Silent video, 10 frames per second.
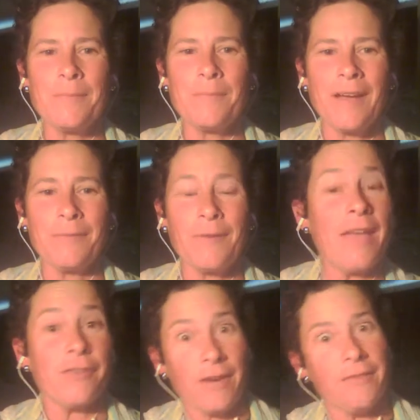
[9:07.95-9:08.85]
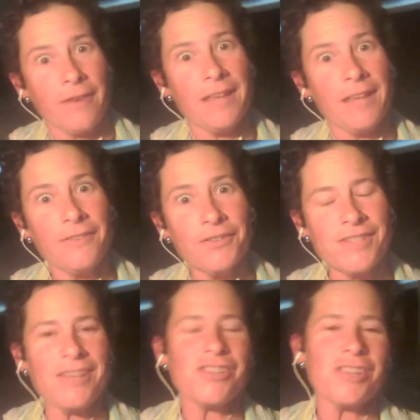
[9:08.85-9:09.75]
But we have a great railroad
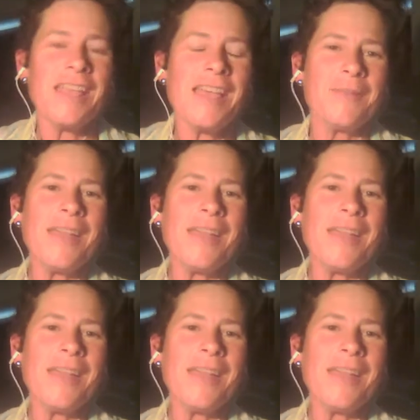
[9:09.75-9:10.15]
station.